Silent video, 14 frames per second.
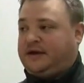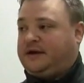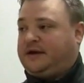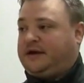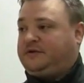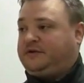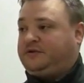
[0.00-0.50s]

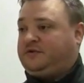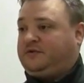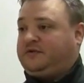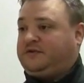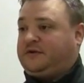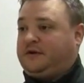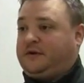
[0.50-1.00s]
you'll do
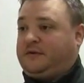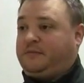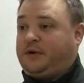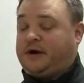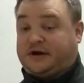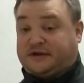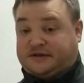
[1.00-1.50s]
some
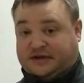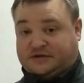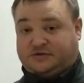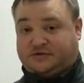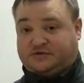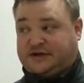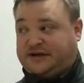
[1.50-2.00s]

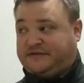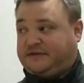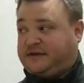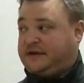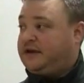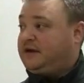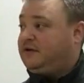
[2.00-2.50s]
architectural
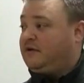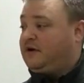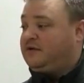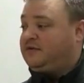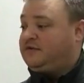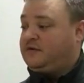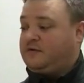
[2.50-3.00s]
drafting, and you'll
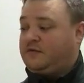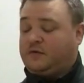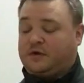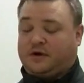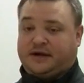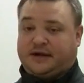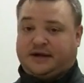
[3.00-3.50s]
also
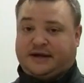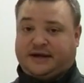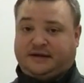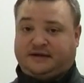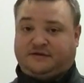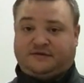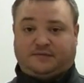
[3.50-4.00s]
work
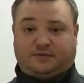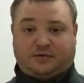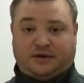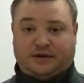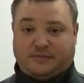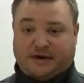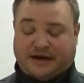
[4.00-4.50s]
on some
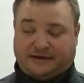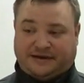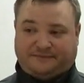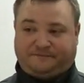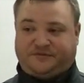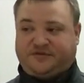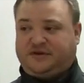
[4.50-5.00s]
3D modeling.
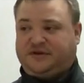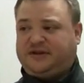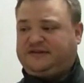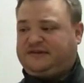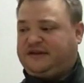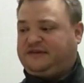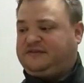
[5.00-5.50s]
So you get
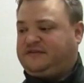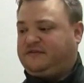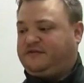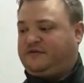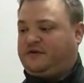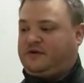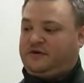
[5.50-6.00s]
a taste
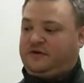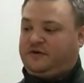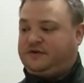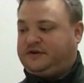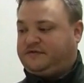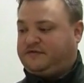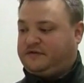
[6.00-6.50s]
of all the
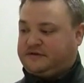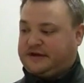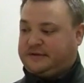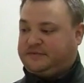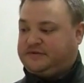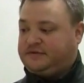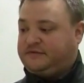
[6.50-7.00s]
different
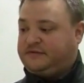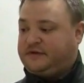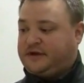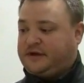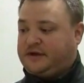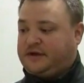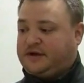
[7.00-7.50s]
types of
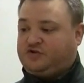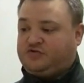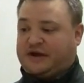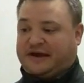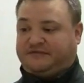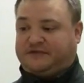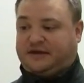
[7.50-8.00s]

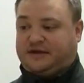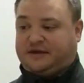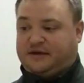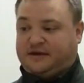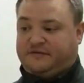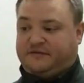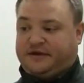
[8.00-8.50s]
drafting
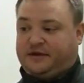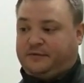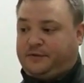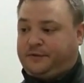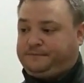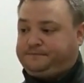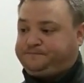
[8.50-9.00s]

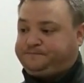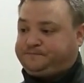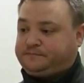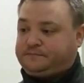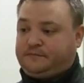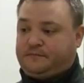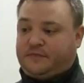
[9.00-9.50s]
available.
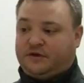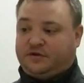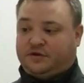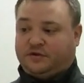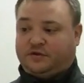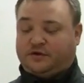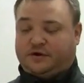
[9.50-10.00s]

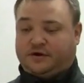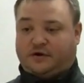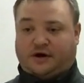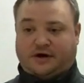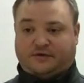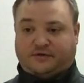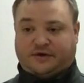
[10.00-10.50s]
You'll learn
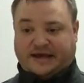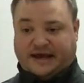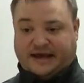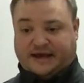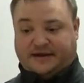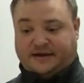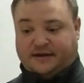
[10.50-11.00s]
AutoCAD,